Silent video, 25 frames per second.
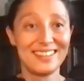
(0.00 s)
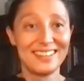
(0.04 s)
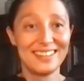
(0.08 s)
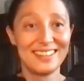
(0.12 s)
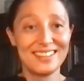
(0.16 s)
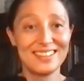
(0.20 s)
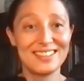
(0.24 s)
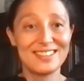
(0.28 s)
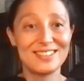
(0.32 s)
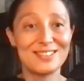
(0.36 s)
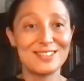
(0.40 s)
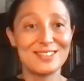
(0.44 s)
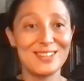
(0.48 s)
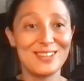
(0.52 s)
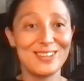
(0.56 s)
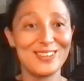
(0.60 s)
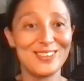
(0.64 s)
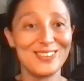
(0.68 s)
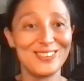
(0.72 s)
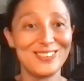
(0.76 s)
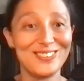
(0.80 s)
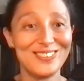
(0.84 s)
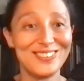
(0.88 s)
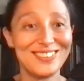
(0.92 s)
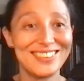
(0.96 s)

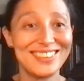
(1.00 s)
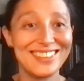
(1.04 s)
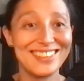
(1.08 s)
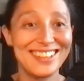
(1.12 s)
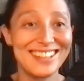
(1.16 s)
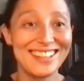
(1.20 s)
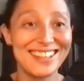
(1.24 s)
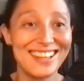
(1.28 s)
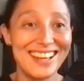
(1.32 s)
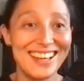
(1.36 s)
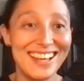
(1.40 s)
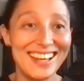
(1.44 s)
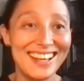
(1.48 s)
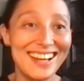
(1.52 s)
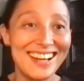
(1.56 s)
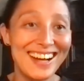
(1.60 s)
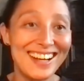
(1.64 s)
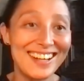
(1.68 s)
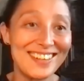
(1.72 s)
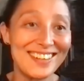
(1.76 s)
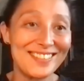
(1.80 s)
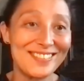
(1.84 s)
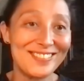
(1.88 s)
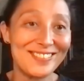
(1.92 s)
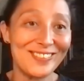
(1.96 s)
So it
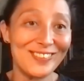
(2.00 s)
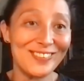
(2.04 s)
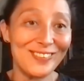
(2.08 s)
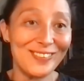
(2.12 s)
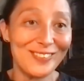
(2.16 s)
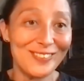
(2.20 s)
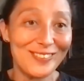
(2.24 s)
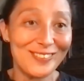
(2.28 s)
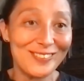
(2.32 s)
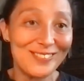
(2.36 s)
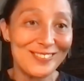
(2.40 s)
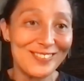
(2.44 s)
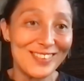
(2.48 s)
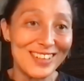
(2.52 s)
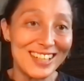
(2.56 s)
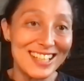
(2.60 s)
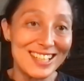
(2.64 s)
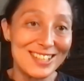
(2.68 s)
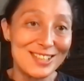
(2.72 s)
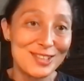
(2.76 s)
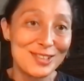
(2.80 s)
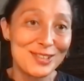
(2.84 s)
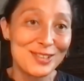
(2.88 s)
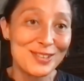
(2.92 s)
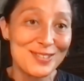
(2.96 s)
kind of all really
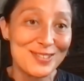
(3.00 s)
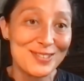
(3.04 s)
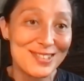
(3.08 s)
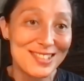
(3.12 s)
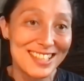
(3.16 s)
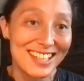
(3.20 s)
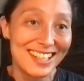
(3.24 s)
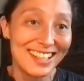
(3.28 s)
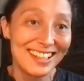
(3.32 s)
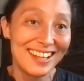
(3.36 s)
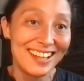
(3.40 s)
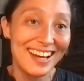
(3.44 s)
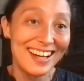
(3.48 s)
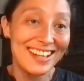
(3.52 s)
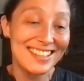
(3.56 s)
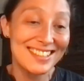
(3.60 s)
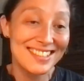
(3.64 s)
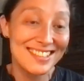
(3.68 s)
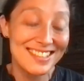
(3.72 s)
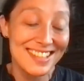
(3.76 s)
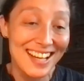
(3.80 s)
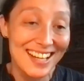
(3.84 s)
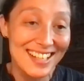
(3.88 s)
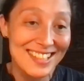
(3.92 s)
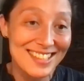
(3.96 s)
tunes in nice,
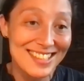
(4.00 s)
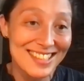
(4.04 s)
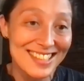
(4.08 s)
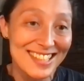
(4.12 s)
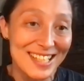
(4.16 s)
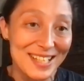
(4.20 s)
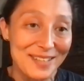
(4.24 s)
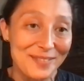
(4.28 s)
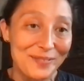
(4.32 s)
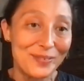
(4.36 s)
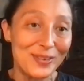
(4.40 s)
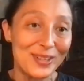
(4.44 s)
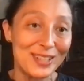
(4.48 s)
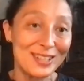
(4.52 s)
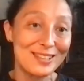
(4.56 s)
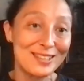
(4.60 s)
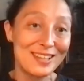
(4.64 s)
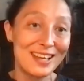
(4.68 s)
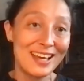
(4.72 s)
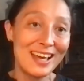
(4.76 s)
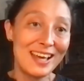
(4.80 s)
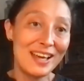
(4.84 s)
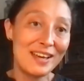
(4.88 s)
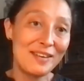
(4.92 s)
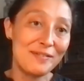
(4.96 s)
nicely with
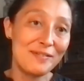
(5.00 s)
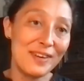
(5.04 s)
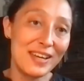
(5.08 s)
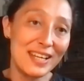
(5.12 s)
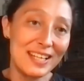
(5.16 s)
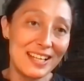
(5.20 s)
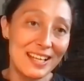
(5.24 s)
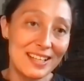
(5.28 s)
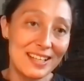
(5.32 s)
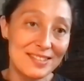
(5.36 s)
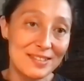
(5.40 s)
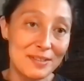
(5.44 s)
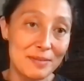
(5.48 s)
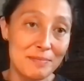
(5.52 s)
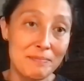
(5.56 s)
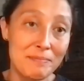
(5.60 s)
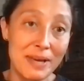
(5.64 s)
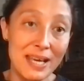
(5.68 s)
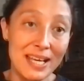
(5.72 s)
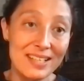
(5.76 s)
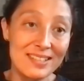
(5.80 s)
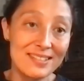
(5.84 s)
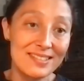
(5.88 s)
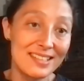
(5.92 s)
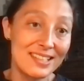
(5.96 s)
Veda's
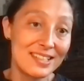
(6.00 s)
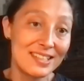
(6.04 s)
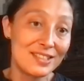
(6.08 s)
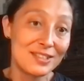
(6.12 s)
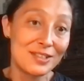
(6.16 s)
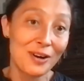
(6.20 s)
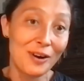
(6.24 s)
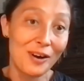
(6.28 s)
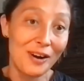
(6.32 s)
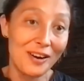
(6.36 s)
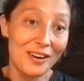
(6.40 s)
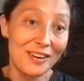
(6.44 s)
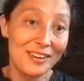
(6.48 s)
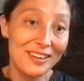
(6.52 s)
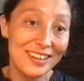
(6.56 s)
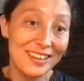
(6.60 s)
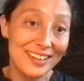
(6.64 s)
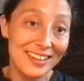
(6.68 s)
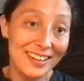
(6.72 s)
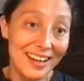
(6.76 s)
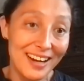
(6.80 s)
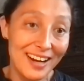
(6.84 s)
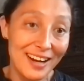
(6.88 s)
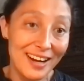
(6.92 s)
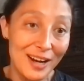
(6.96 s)
amazing talk.
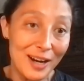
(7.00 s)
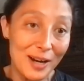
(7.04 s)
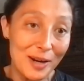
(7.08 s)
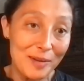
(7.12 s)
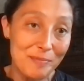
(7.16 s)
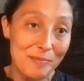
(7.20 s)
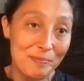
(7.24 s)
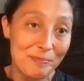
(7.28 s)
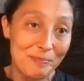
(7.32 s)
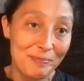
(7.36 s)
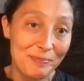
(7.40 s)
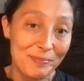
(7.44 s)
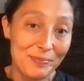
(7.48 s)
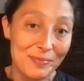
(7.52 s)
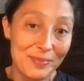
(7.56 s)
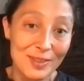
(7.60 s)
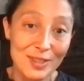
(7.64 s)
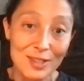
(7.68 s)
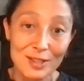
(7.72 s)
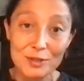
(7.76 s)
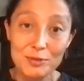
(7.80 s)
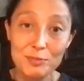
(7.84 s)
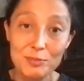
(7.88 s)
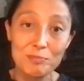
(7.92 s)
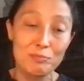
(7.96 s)
Um,
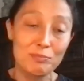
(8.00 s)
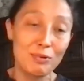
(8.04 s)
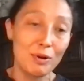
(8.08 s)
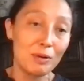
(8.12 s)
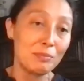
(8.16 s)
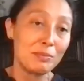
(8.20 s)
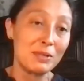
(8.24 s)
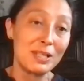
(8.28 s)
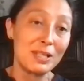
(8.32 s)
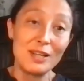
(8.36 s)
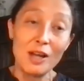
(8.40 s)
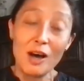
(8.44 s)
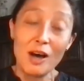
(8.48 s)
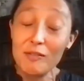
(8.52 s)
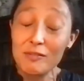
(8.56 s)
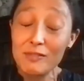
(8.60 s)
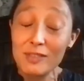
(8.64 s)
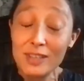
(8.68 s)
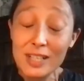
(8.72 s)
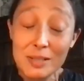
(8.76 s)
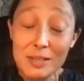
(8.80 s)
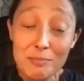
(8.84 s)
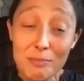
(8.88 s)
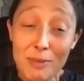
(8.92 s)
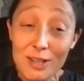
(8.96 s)
there's probably not
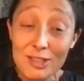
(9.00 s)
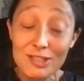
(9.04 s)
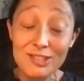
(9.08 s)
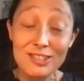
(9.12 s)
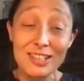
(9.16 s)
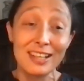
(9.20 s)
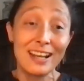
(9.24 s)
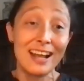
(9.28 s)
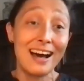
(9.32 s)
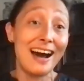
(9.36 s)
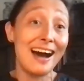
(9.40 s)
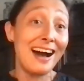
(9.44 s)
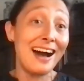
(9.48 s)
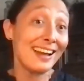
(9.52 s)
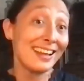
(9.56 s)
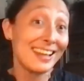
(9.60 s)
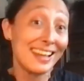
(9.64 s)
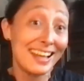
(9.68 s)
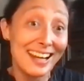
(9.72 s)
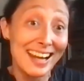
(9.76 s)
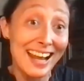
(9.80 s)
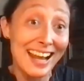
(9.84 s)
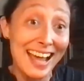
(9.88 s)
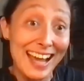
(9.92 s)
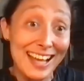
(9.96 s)
really much that I
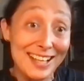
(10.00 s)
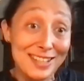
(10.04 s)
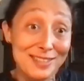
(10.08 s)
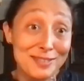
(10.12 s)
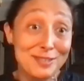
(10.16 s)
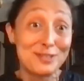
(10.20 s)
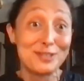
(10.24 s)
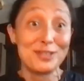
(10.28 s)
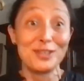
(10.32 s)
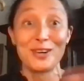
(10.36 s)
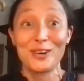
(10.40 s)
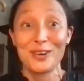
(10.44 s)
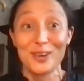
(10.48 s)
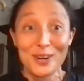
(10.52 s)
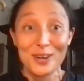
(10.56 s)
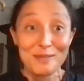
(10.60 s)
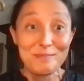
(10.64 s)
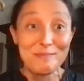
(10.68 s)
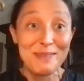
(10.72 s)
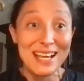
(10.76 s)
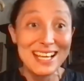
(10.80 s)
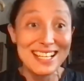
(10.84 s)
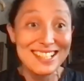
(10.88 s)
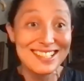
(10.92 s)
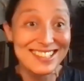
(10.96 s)
can add to her
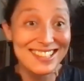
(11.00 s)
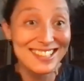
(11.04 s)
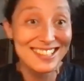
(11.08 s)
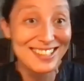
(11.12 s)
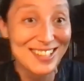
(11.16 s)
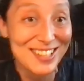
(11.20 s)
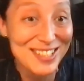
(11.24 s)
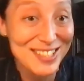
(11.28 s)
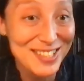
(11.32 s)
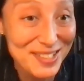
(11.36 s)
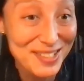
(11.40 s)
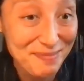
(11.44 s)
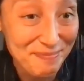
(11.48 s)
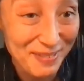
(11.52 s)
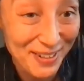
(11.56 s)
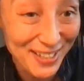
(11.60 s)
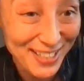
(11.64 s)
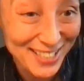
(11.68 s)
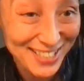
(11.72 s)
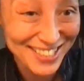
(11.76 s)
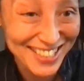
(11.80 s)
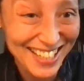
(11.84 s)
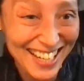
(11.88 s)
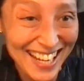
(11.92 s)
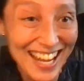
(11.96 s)
amazingness,
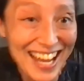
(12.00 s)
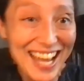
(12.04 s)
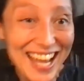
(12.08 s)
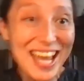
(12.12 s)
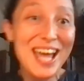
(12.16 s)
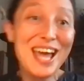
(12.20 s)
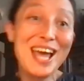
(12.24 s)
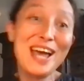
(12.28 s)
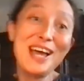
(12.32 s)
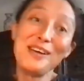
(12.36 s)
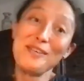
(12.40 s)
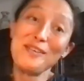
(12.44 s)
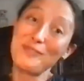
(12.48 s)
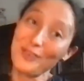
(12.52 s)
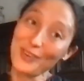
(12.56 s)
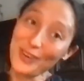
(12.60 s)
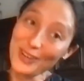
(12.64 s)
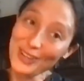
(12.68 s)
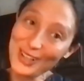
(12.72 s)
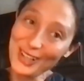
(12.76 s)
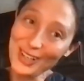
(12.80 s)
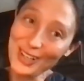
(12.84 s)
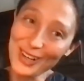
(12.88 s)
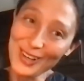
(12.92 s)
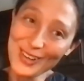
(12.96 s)
but for
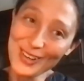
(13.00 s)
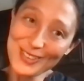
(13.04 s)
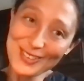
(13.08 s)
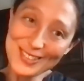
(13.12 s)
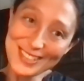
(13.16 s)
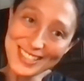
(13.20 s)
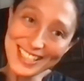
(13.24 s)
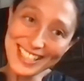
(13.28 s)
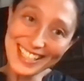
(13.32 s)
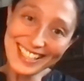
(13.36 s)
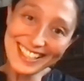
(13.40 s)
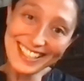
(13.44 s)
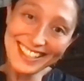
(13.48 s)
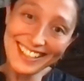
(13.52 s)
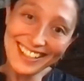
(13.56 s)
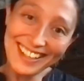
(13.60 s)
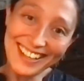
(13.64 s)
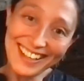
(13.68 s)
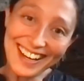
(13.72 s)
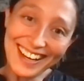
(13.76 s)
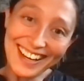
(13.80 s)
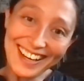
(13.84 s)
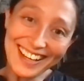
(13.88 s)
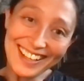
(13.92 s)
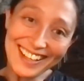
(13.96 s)
the closing,
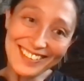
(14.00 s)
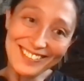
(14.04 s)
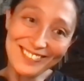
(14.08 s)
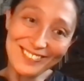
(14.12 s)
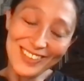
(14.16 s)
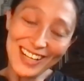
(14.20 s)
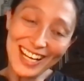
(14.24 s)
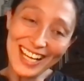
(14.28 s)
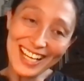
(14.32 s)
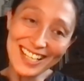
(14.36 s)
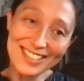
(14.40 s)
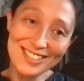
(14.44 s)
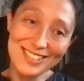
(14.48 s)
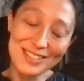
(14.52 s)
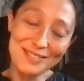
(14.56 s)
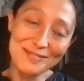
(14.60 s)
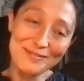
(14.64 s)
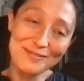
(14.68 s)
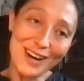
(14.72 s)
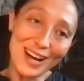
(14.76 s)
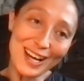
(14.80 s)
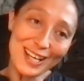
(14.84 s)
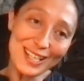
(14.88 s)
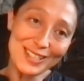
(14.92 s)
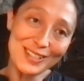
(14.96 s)
I would like to
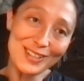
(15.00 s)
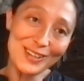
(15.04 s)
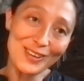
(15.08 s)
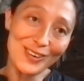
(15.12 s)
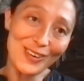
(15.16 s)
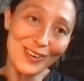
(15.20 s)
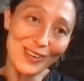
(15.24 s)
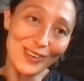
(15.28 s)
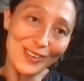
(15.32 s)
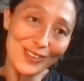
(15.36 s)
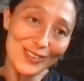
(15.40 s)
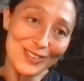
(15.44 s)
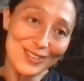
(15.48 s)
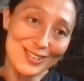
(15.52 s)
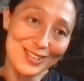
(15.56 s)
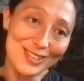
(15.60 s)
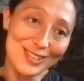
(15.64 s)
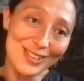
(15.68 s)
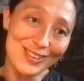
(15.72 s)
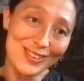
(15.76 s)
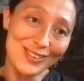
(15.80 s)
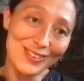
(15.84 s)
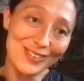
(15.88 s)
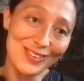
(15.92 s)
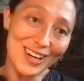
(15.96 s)
invite you all
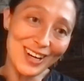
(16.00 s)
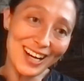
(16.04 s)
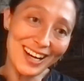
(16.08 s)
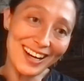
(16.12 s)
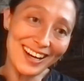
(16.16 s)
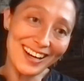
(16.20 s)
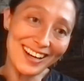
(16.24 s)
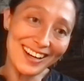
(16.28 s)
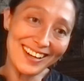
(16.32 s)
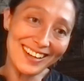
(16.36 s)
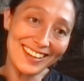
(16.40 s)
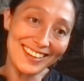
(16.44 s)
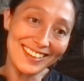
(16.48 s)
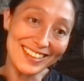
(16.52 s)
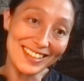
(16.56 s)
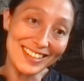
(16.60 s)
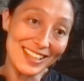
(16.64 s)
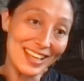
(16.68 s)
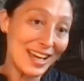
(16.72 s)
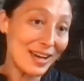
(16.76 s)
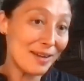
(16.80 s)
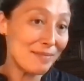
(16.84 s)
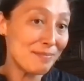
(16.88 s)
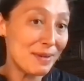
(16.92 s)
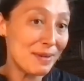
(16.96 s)
to, uh,
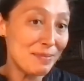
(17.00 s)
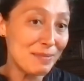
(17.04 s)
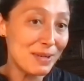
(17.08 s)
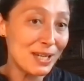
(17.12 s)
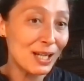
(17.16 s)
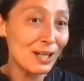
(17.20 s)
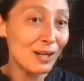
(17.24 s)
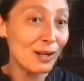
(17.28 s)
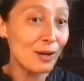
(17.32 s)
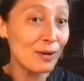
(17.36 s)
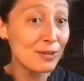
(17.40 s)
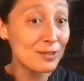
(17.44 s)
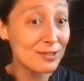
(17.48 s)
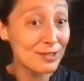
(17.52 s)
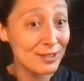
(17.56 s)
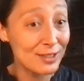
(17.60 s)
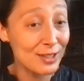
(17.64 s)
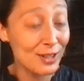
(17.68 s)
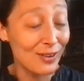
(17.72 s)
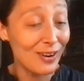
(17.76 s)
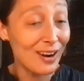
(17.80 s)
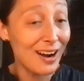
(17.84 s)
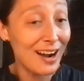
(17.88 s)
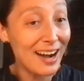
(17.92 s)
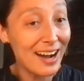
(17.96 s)
yeah, maybe close
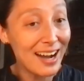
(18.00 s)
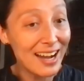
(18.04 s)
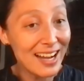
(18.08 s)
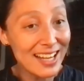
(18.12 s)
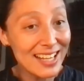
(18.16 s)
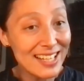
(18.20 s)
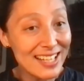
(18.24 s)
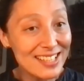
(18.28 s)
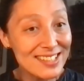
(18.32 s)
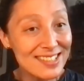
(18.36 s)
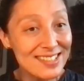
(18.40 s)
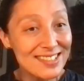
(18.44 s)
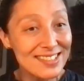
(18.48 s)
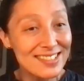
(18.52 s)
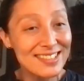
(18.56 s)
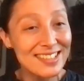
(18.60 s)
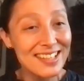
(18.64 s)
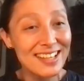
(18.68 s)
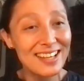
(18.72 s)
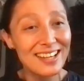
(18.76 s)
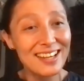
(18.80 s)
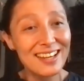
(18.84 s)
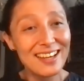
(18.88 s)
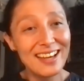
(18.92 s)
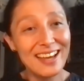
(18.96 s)
your eyes
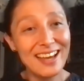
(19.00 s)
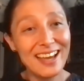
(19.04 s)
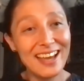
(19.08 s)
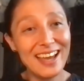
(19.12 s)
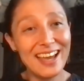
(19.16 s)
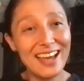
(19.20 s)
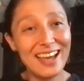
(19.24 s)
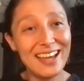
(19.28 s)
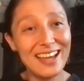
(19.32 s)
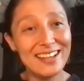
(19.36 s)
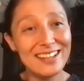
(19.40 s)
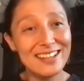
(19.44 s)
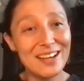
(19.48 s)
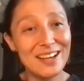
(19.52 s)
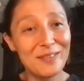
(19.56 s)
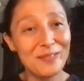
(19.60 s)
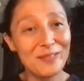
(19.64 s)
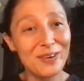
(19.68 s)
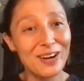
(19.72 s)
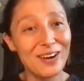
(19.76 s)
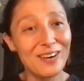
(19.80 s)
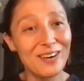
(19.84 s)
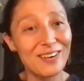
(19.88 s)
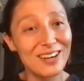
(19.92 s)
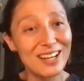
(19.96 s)
and that we
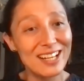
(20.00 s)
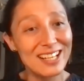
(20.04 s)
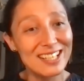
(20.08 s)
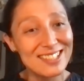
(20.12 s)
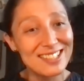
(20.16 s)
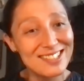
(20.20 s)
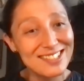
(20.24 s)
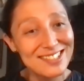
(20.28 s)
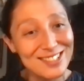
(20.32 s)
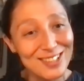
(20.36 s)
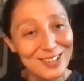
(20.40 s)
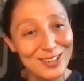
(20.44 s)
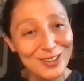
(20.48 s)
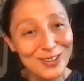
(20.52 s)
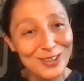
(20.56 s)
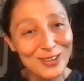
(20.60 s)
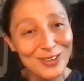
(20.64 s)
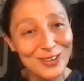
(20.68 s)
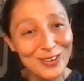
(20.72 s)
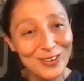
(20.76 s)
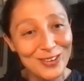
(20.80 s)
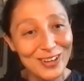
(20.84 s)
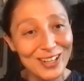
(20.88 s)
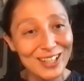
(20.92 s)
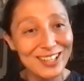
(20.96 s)
are in a
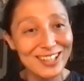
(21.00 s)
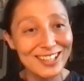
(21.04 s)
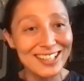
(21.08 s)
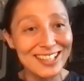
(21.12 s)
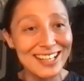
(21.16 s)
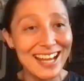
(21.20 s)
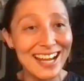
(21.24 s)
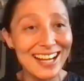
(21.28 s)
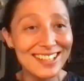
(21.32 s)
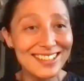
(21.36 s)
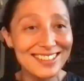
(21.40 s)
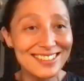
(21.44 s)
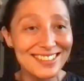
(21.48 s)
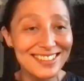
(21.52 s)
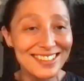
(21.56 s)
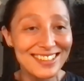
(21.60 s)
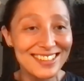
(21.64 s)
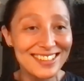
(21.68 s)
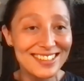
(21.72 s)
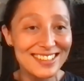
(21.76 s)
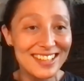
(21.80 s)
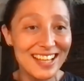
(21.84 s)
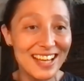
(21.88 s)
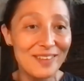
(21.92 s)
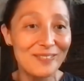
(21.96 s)
circle and
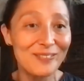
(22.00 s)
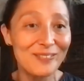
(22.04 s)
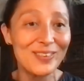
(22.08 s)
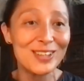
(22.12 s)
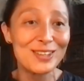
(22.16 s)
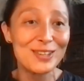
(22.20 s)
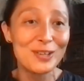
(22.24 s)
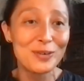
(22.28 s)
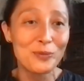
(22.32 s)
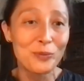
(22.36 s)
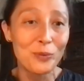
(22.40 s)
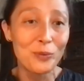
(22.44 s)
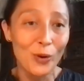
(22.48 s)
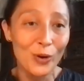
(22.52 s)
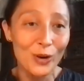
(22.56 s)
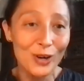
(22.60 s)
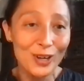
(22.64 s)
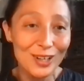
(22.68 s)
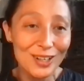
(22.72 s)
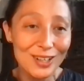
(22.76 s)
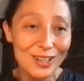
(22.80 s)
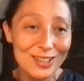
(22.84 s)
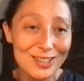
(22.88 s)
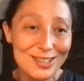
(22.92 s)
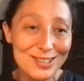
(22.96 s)
connected and with the
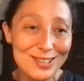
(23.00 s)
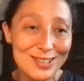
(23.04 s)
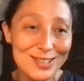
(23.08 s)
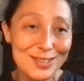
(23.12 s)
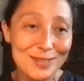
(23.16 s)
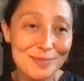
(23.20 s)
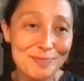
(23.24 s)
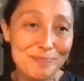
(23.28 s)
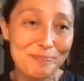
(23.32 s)
waters.